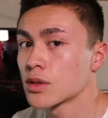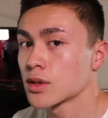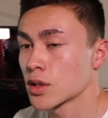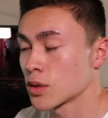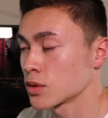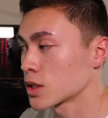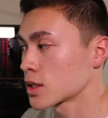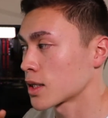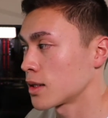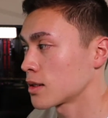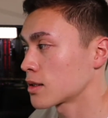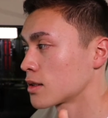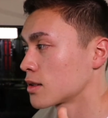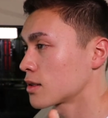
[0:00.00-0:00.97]
So just let
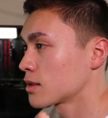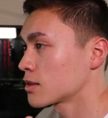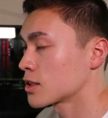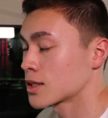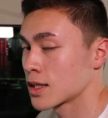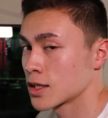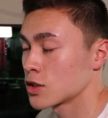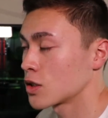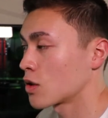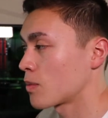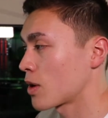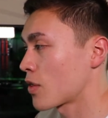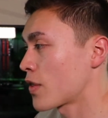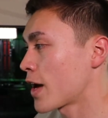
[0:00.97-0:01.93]
you know
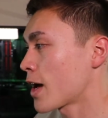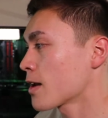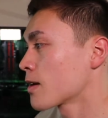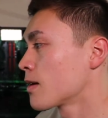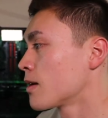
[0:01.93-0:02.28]
about that.